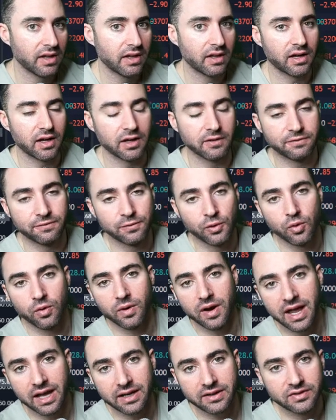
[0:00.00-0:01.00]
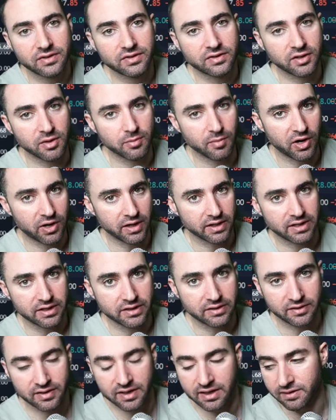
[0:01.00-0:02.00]
Forex,
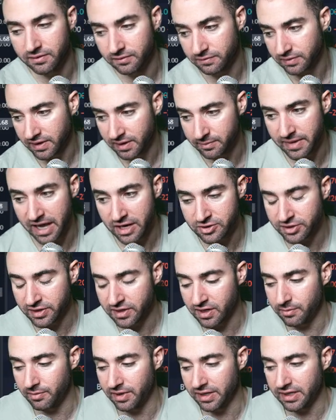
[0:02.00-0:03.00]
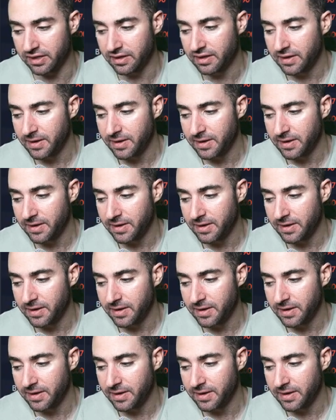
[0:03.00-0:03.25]
commodities, and match unit money.